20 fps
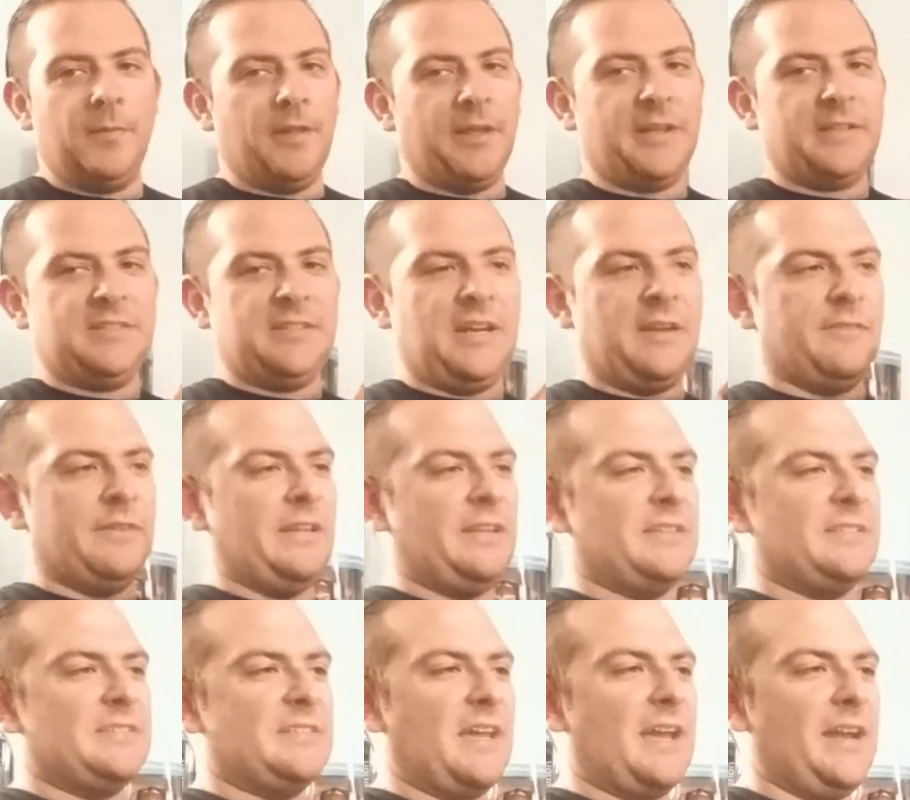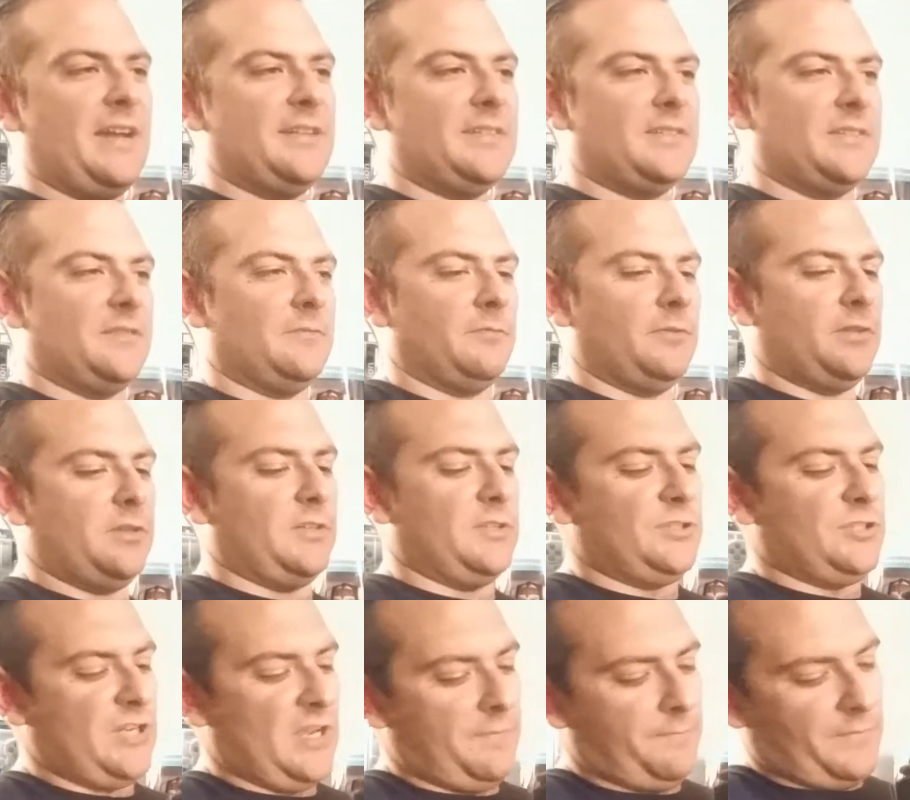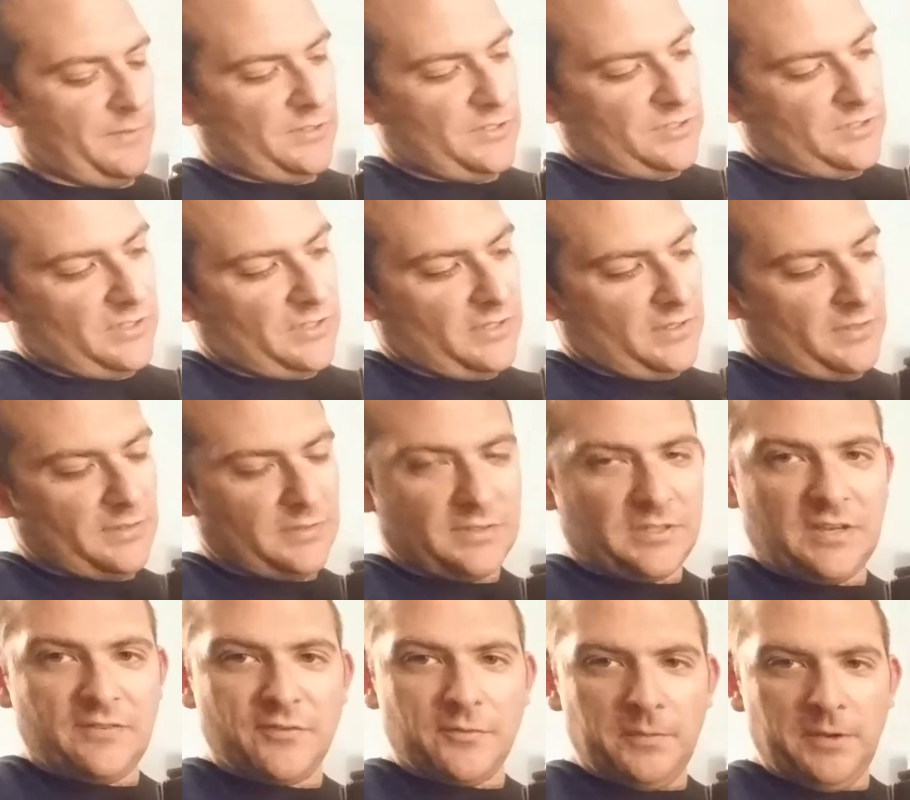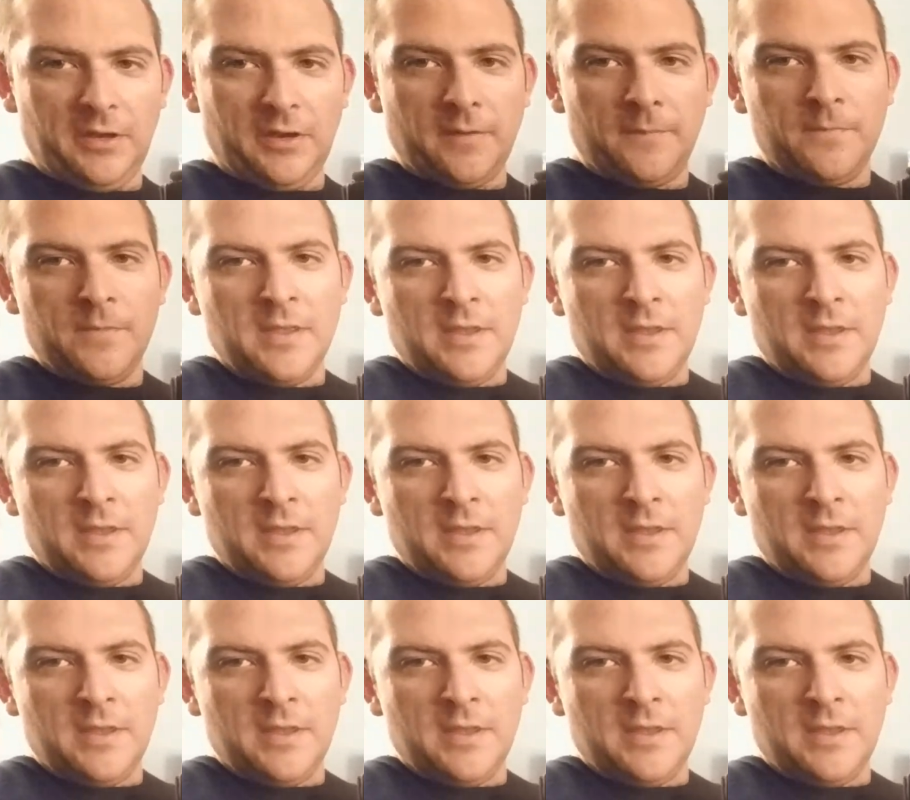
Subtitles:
Like I said, everything inside is in really good shape, but just so you can see from here,